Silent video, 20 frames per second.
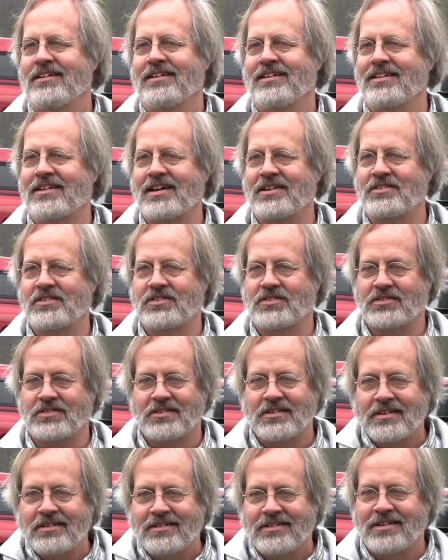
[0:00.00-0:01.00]
And I just,
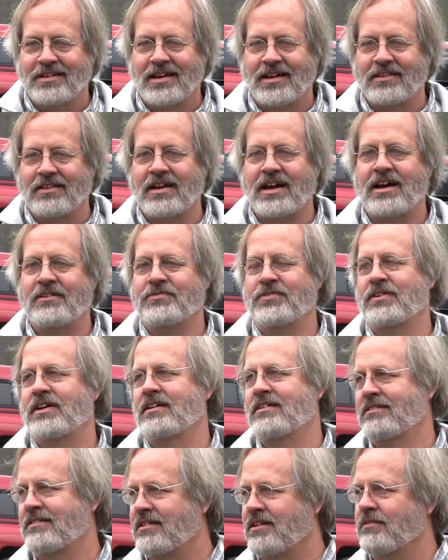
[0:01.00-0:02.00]
and I laugh and
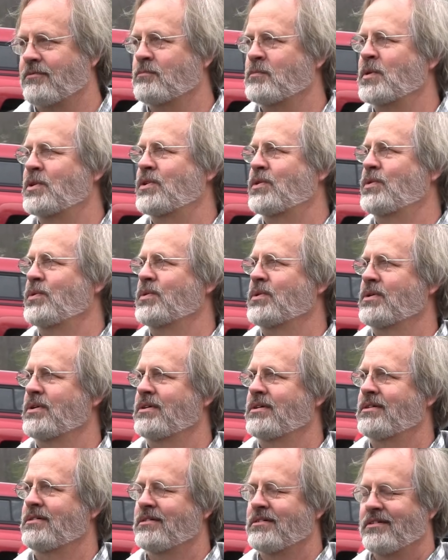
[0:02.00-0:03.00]
I give them a tour